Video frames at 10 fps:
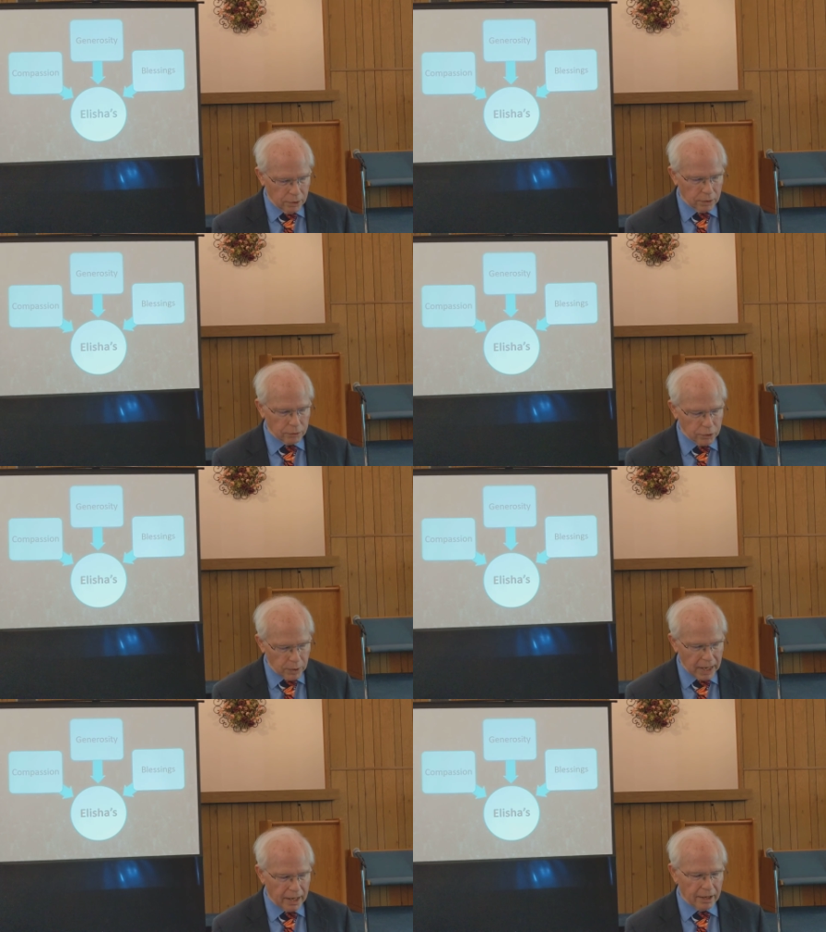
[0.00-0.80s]
who
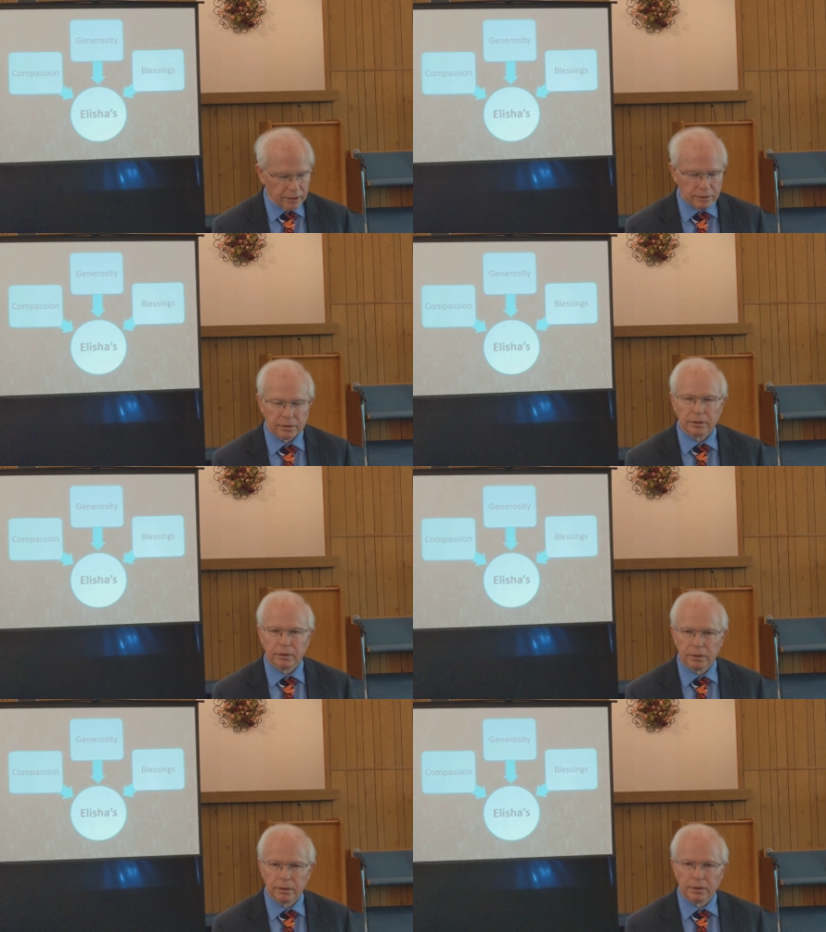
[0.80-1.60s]
knew how
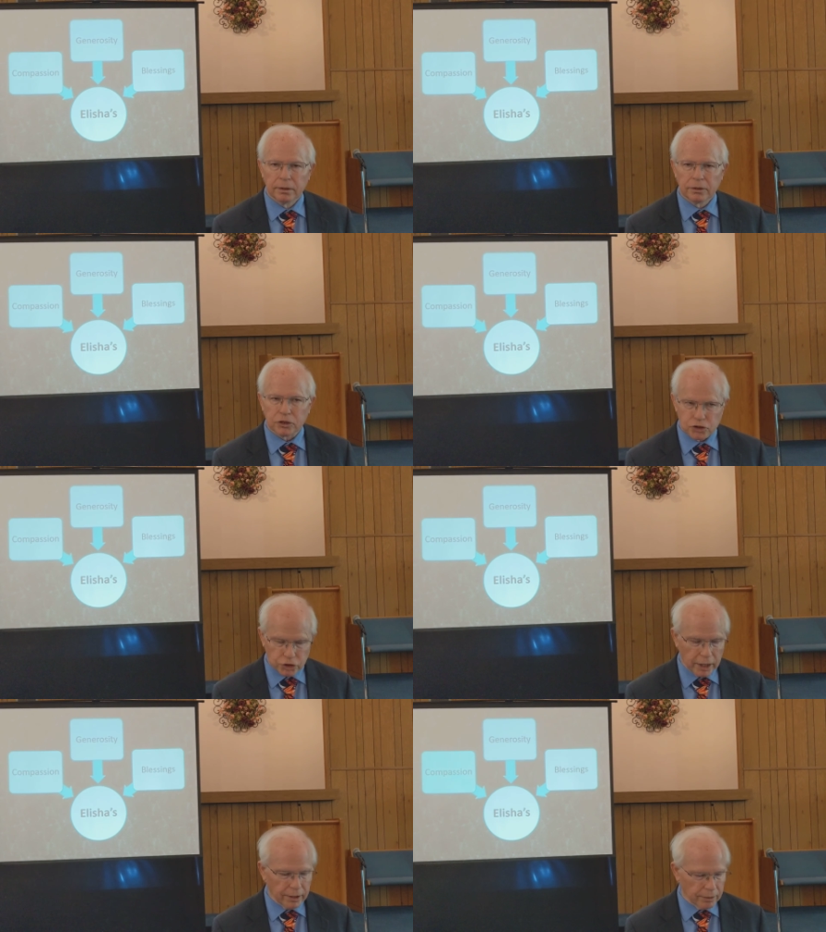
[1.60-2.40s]
to
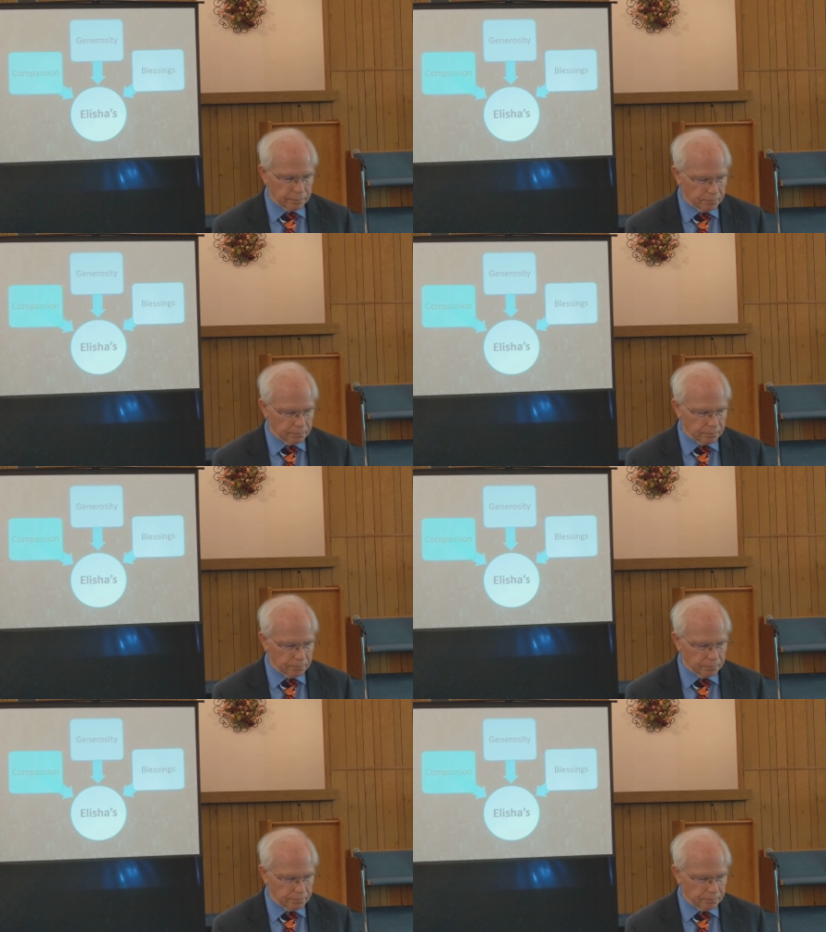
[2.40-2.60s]
share.